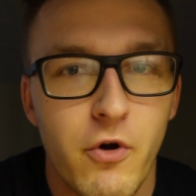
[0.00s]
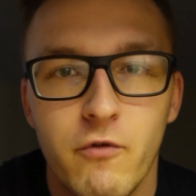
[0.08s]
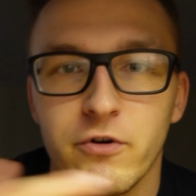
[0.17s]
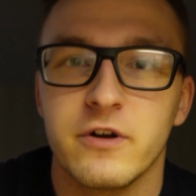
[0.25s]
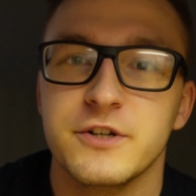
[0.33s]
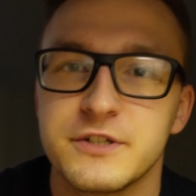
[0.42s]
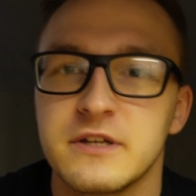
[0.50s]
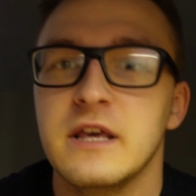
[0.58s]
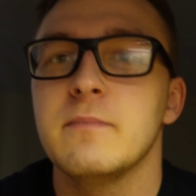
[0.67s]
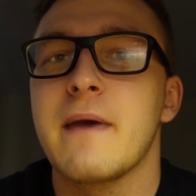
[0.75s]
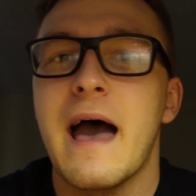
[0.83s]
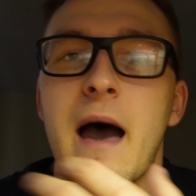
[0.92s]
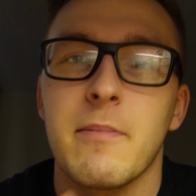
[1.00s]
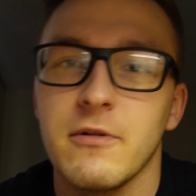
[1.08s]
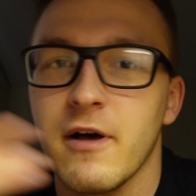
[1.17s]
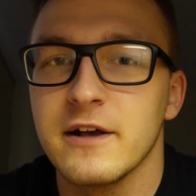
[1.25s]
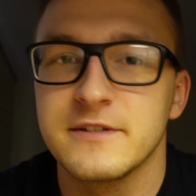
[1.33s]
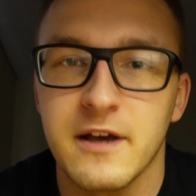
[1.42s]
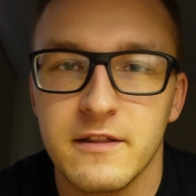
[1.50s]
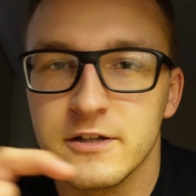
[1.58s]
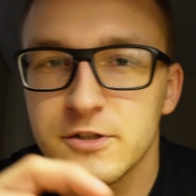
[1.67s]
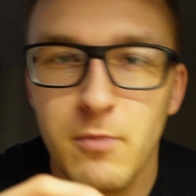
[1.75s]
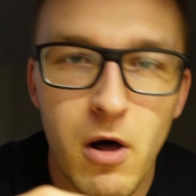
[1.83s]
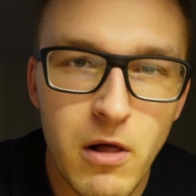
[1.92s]
and over, and just keep capitalizing on these
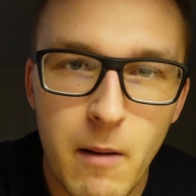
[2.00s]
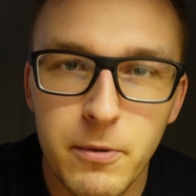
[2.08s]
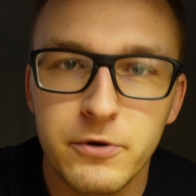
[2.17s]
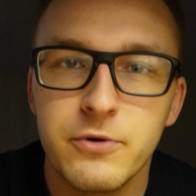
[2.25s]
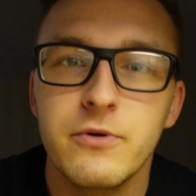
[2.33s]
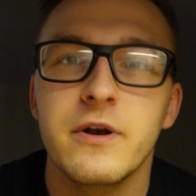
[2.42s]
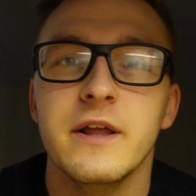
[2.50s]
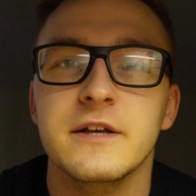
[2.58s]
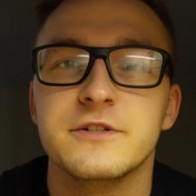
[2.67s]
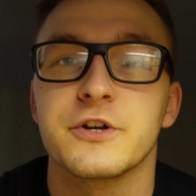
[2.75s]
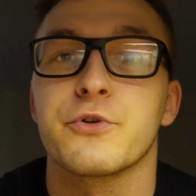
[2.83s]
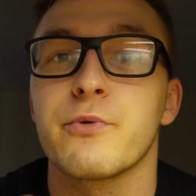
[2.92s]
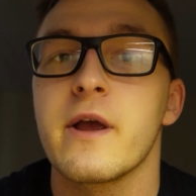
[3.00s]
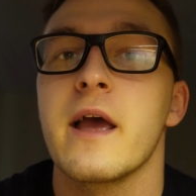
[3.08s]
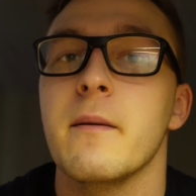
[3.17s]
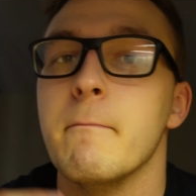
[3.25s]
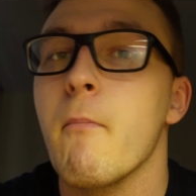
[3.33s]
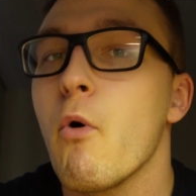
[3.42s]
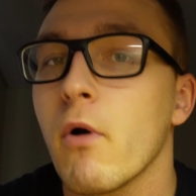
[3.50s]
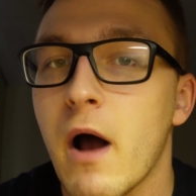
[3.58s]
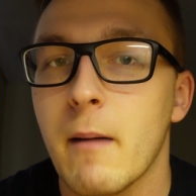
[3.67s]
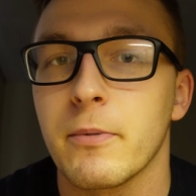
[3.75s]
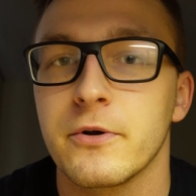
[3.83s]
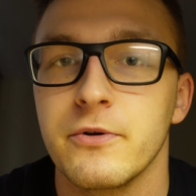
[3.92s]
small opportunities to create more
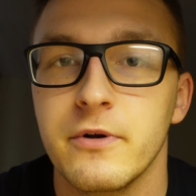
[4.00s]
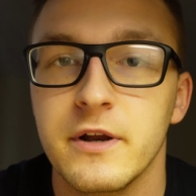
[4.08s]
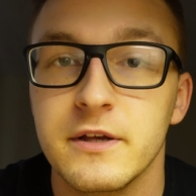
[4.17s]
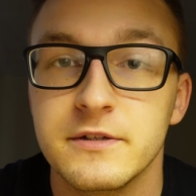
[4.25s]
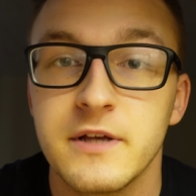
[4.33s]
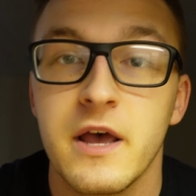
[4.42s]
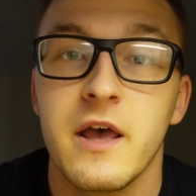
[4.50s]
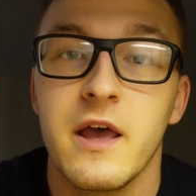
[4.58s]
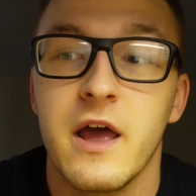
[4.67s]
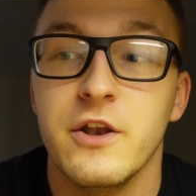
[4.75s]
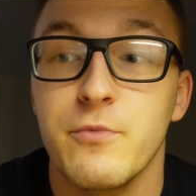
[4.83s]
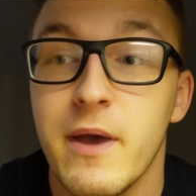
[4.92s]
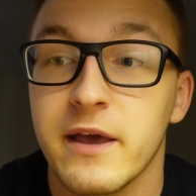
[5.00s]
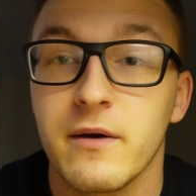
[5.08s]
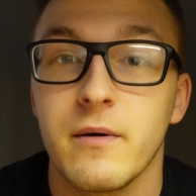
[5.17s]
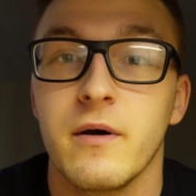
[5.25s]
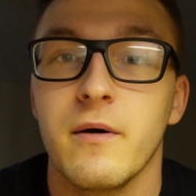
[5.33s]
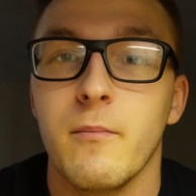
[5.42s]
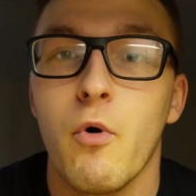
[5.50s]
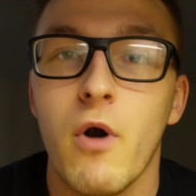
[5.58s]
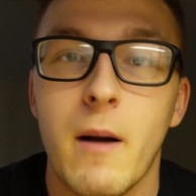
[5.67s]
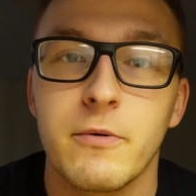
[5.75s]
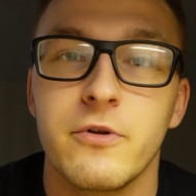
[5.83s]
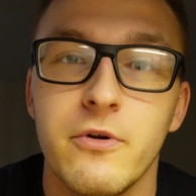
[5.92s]
opportunities. And you make more
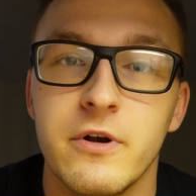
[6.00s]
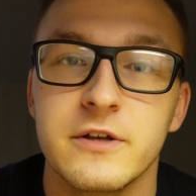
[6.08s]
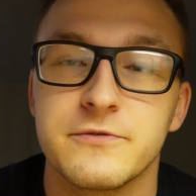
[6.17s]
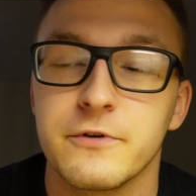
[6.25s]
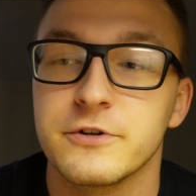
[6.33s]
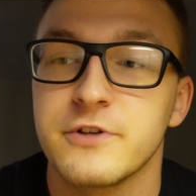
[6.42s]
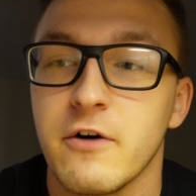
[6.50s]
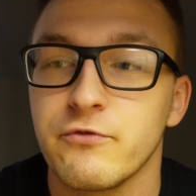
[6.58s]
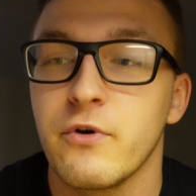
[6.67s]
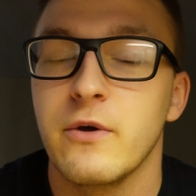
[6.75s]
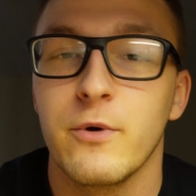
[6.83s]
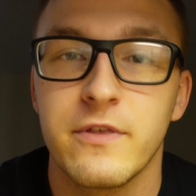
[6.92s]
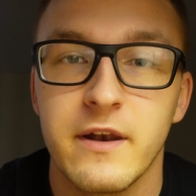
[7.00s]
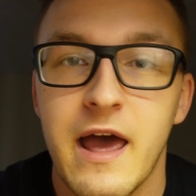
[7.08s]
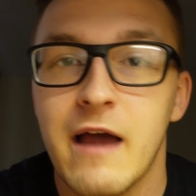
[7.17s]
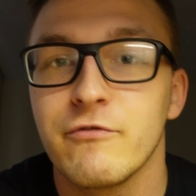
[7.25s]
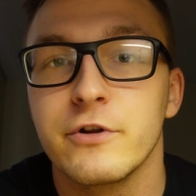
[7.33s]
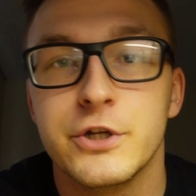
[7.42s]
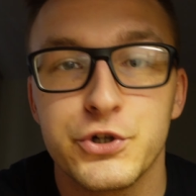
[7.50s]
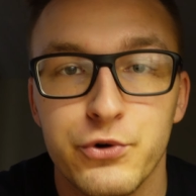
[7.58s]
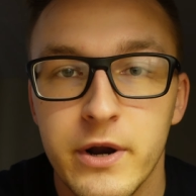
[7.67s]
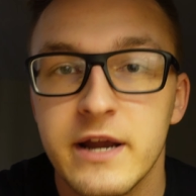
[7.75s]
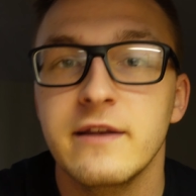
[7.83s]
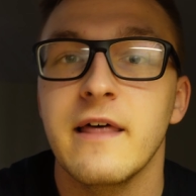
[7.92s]
opportunities for yourself within every
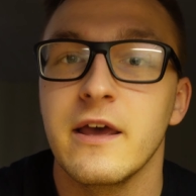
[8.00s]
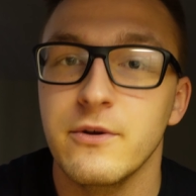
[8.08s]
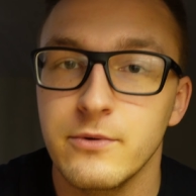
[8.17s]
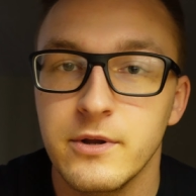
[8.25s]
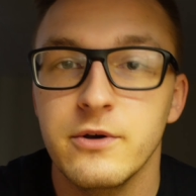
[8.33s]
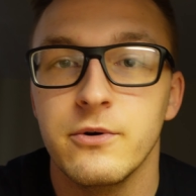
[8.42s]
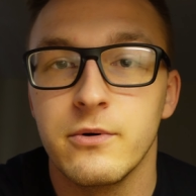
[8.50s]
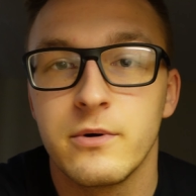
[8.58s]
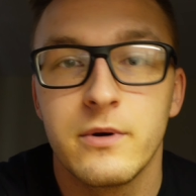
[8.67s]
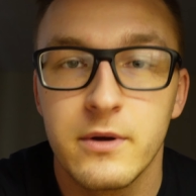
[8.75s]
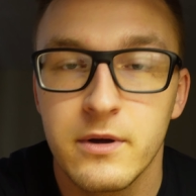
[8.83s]
trade that you do.